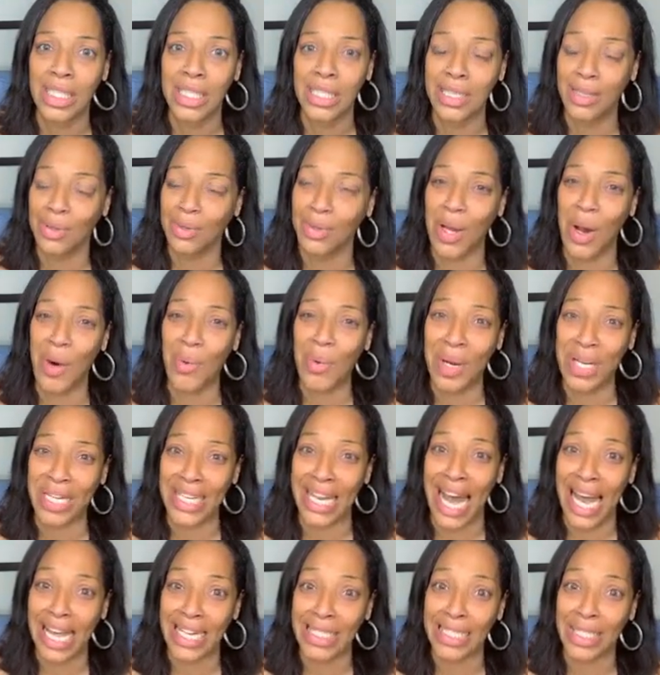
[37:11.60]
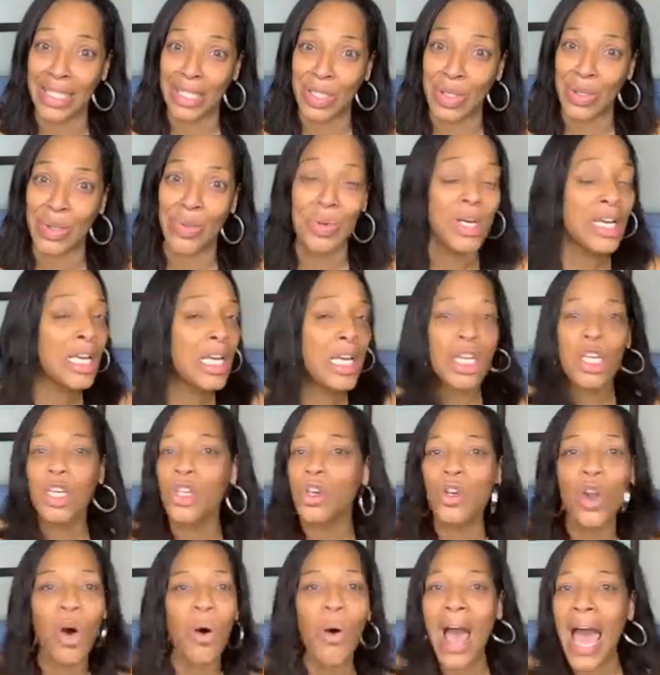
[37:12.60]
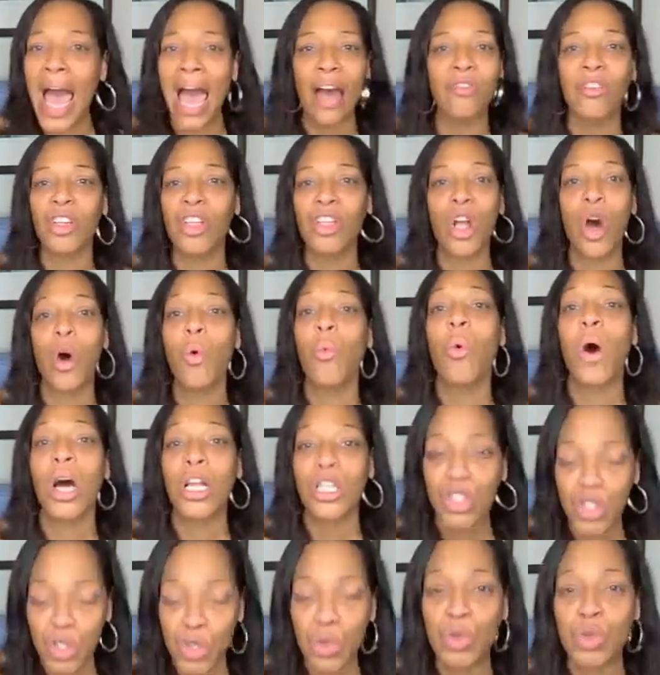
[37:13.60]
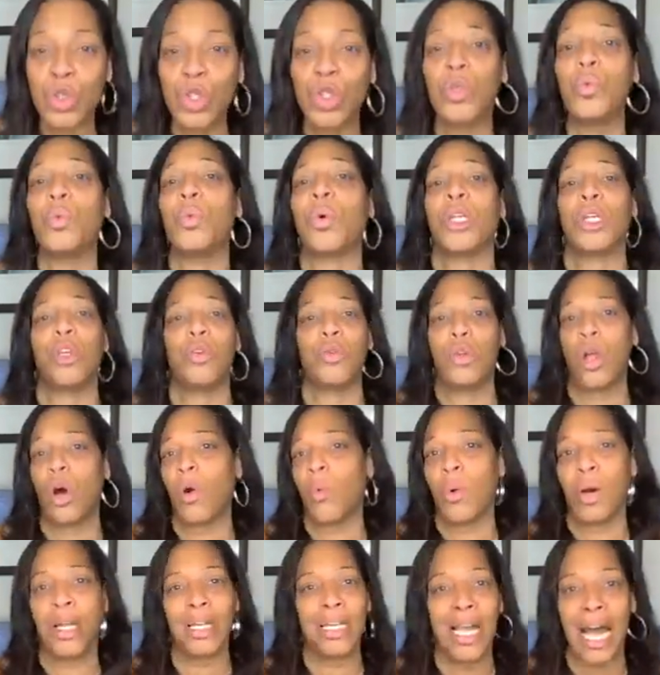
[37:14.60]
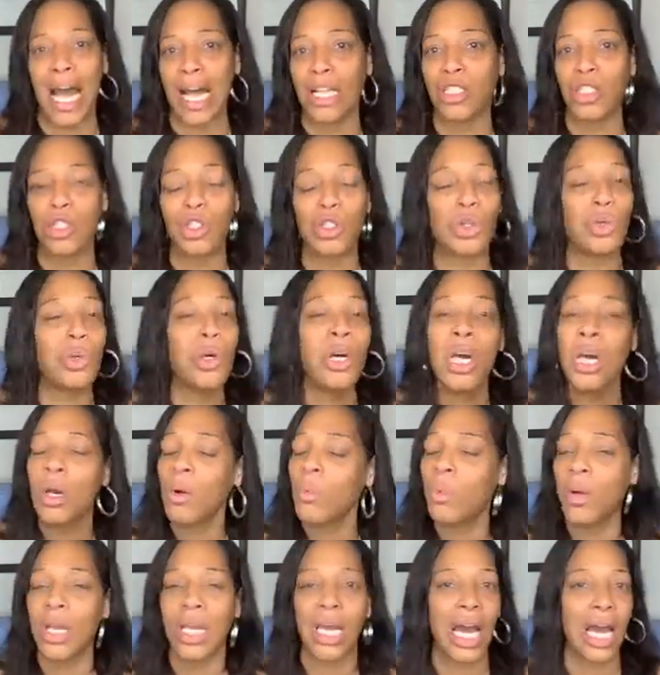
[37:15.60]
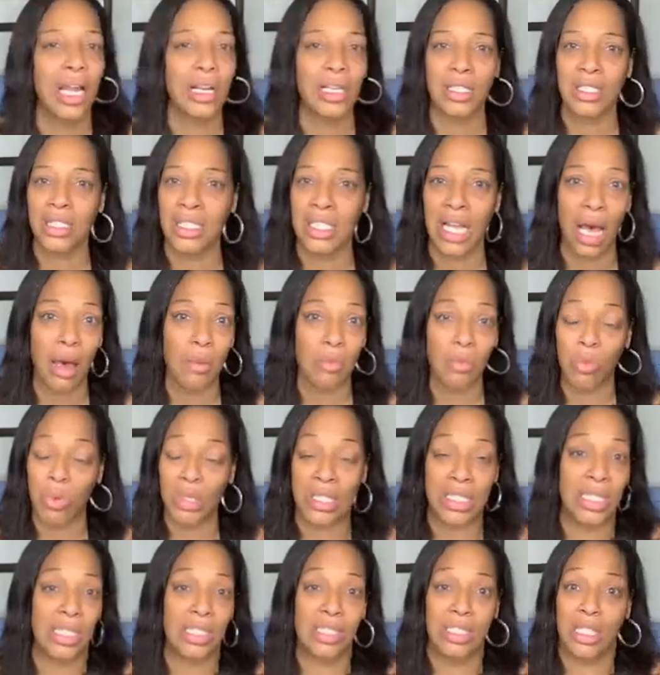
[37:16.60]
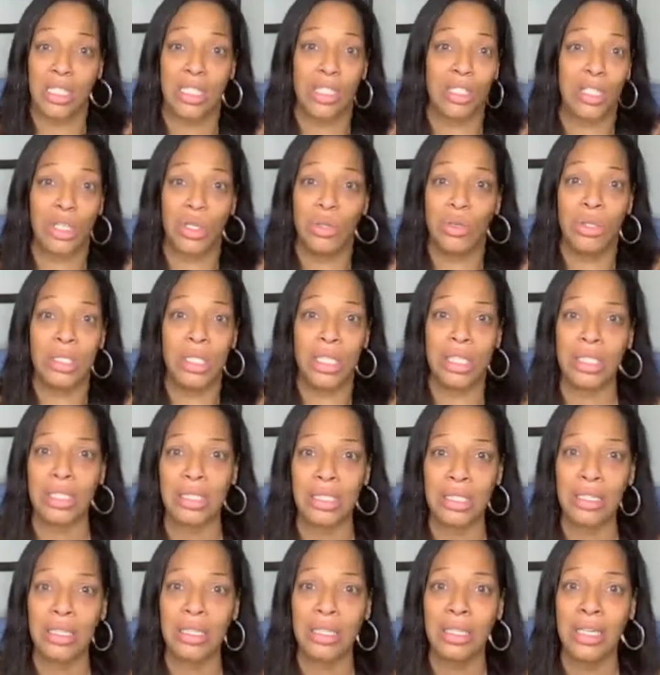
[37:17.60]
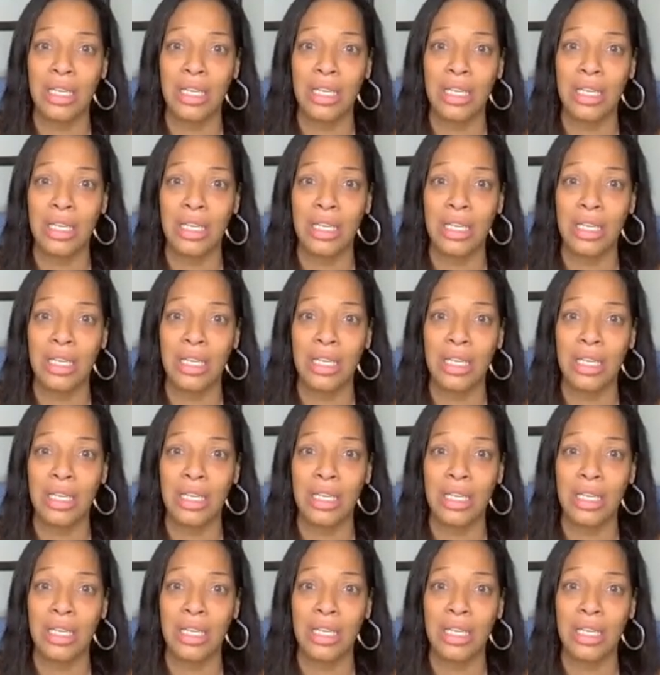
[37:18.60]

You know what not to do. You don't have to know what to do when you know what not to do. We got to stop with these excuses.